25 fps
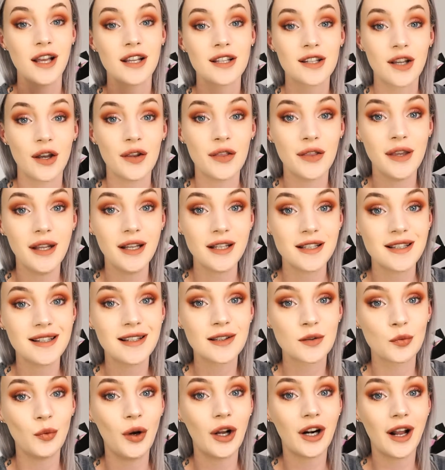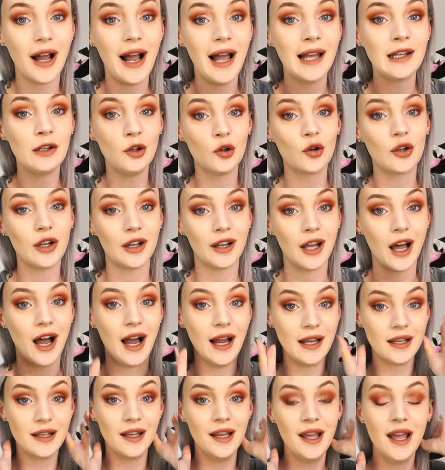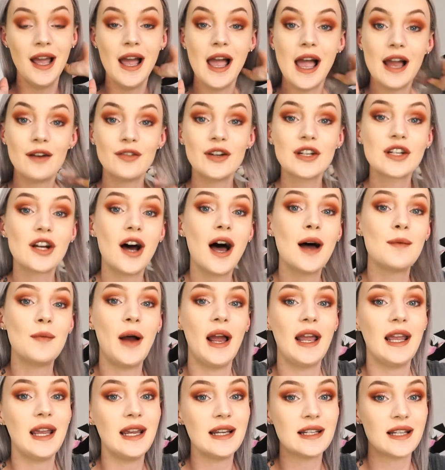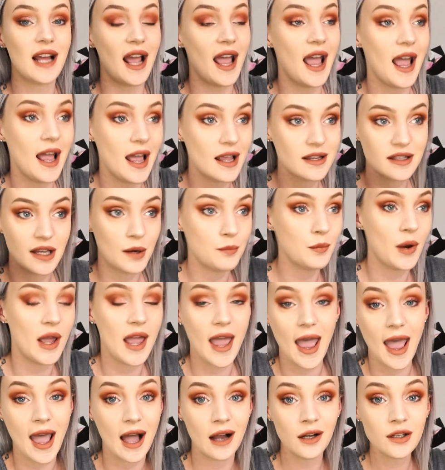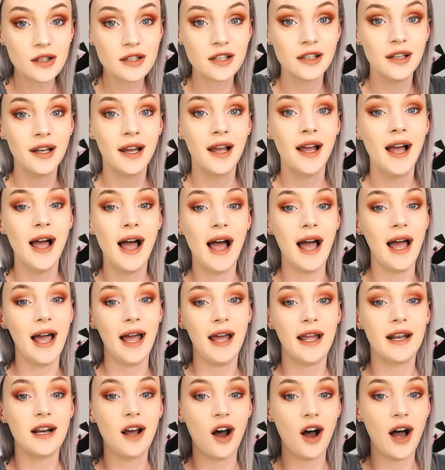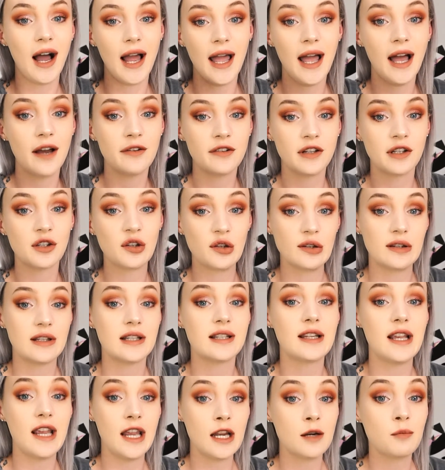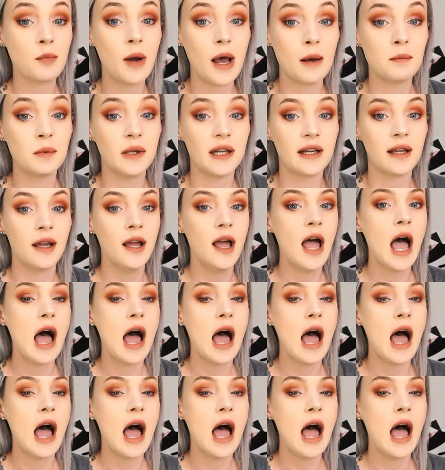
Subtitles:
So this is what I look like every time I eat somewhere out, and I have to do this in public.